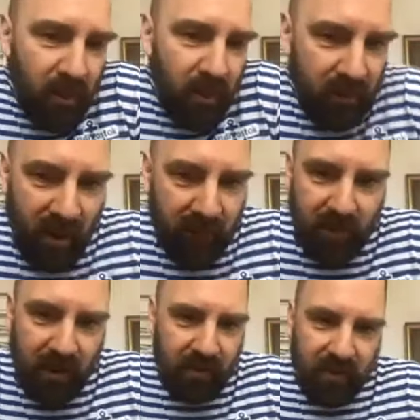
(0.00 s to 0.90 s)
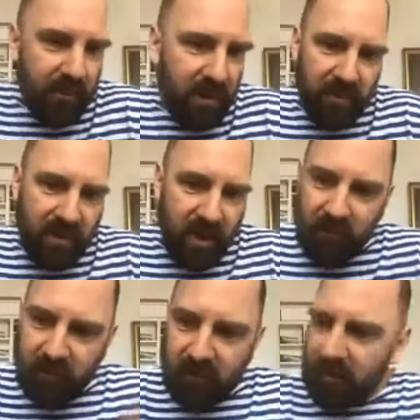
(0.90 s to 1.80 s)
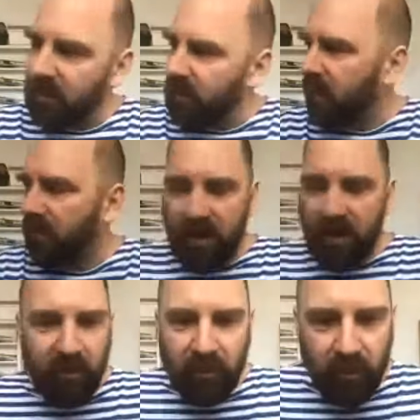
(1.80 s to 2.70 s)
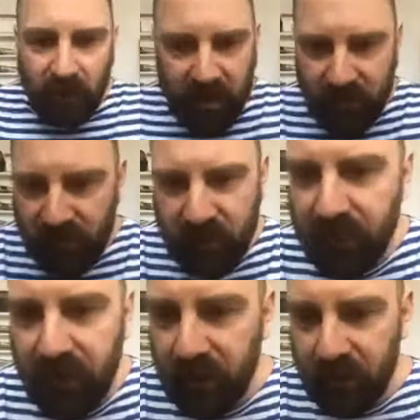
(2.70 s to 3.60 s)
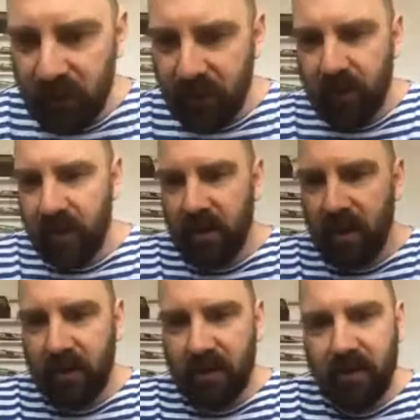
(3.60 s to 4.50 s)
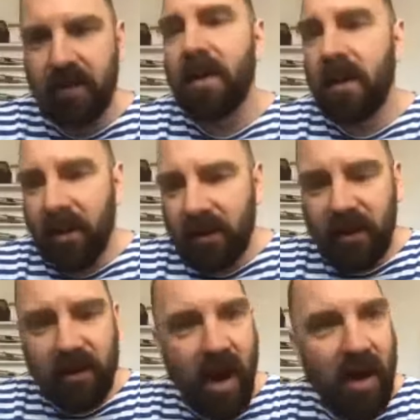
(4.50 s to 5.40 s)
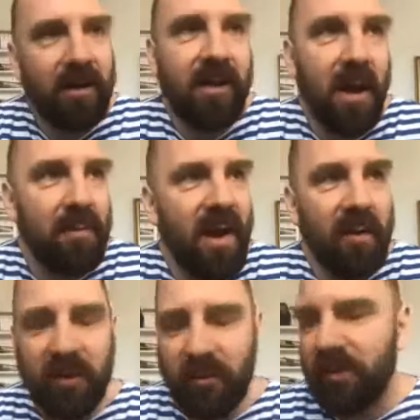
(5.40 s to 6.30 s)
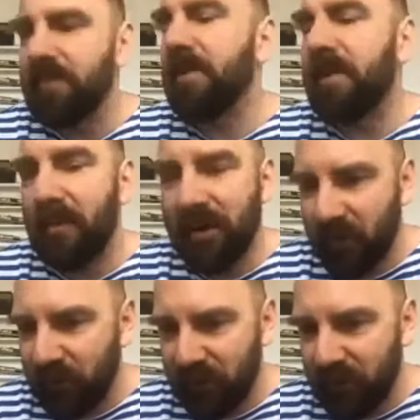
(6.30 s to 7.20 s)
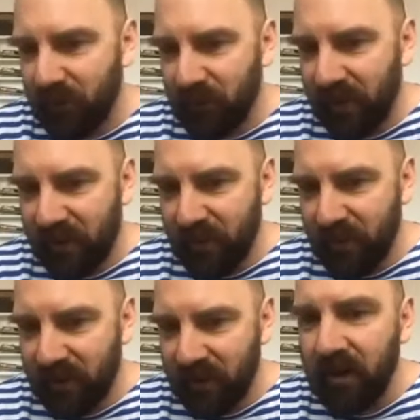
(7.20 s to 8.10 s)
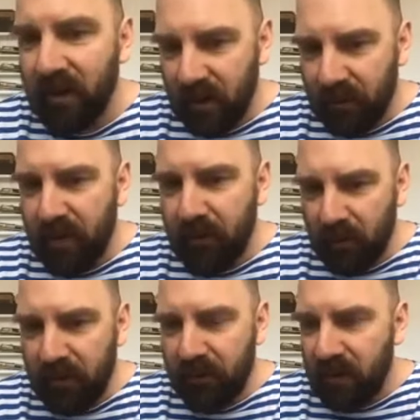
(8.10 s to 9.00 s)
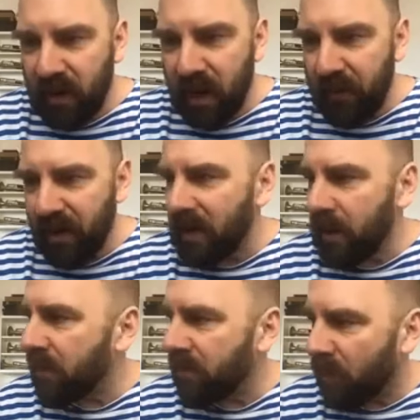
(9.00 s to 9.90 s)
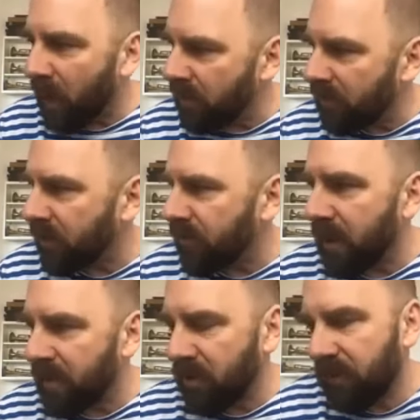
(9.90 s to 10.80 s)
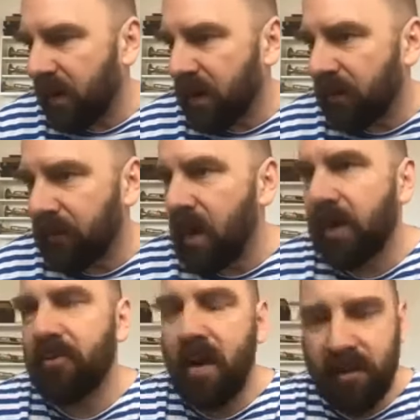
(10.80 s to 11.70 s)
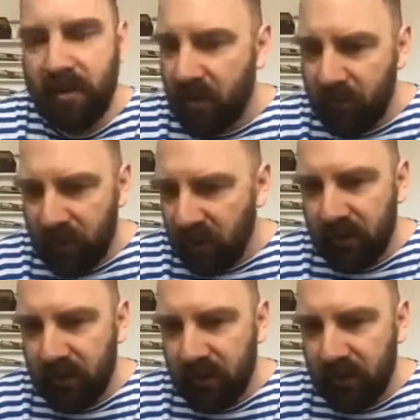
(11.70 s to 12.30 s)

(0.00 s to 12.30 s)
You know, sometimes I'm you know away for 2 weeks or something, you know, and then there are other times after Christmas I'm at home for 2 weeks. But most of the time, at least once or twice per week, I travel somewhere.